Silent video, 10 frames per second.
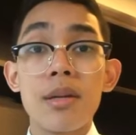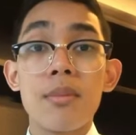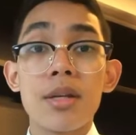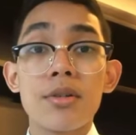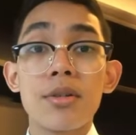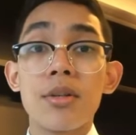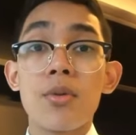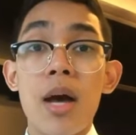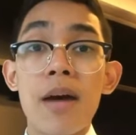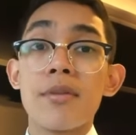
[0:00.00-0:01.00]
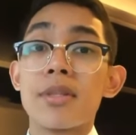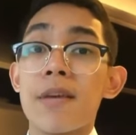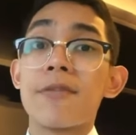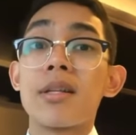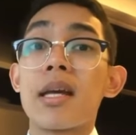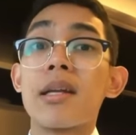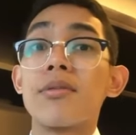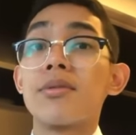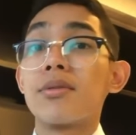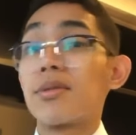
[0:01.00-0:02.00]
and make sure that you have a safety net
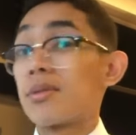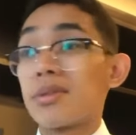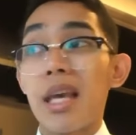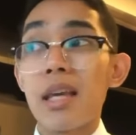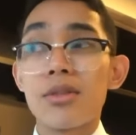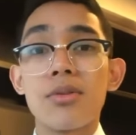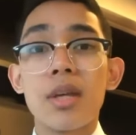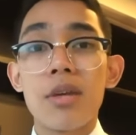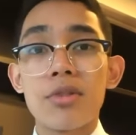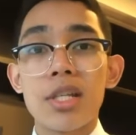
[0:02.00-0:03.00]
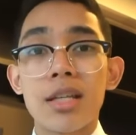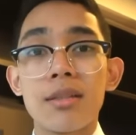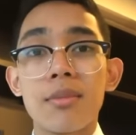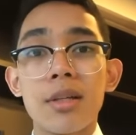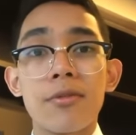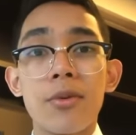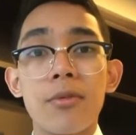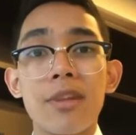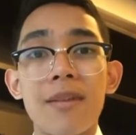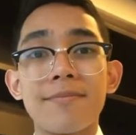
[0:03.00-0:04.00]
in, in case you get rejected by a few
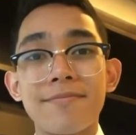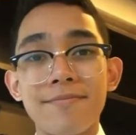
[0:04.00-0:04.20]
of them.